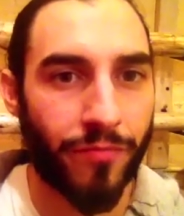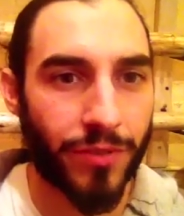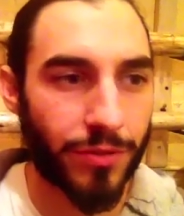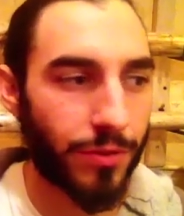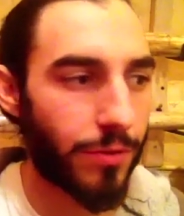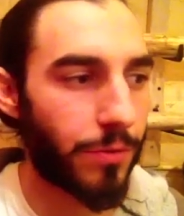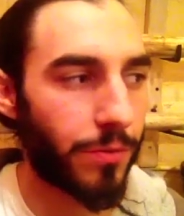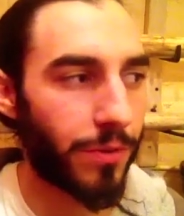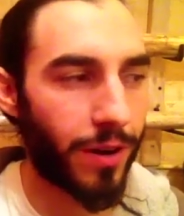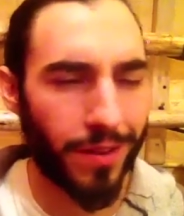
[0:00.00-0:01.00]
So
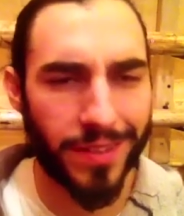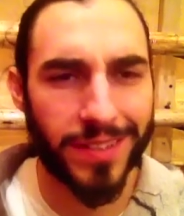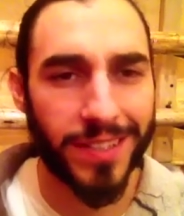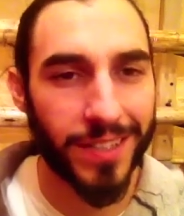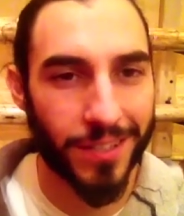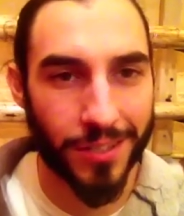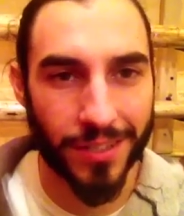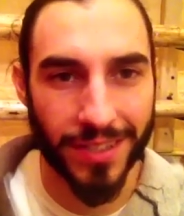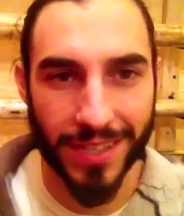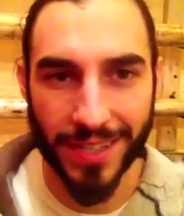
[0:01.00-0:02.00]
on the Didge,
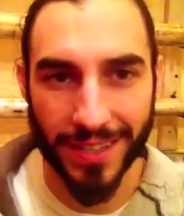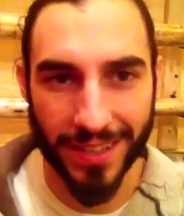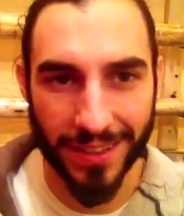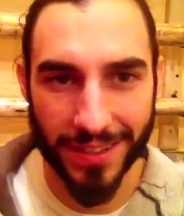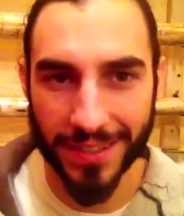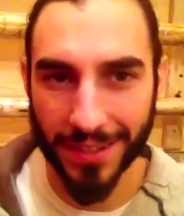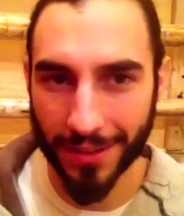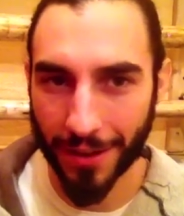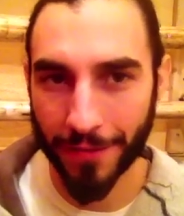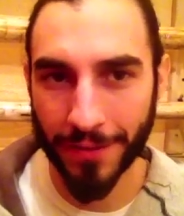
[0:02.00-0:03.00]
this
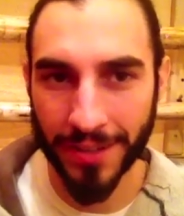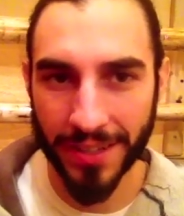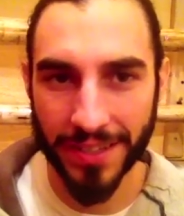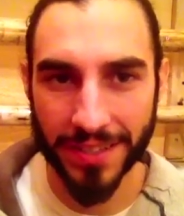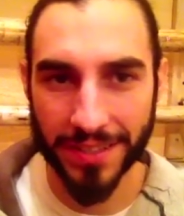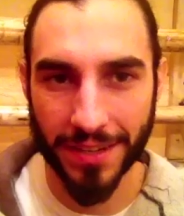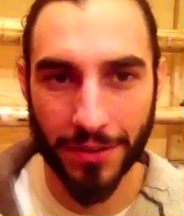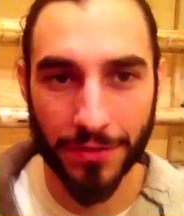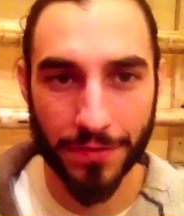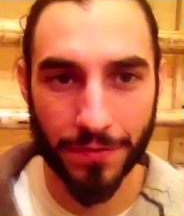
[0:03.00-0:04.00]
clave
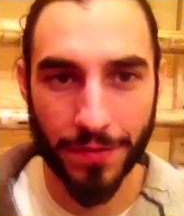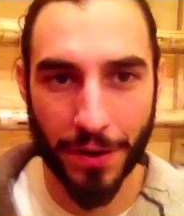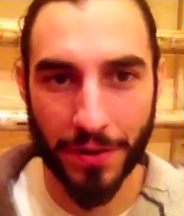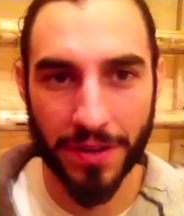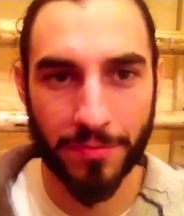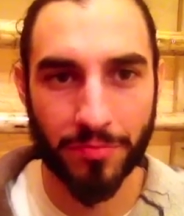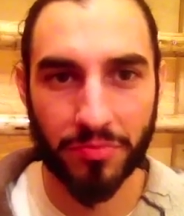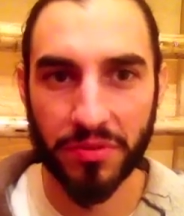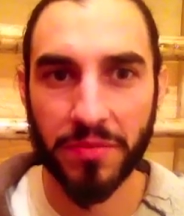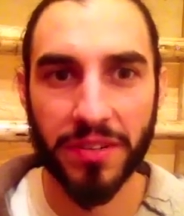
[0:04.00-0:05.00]
sounds very
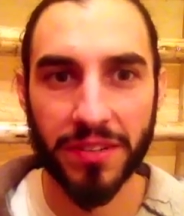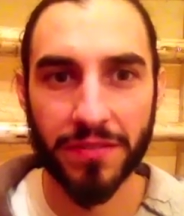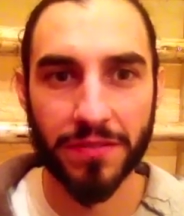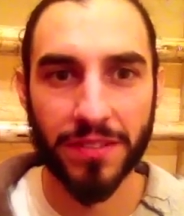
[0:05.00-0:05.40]
primitive.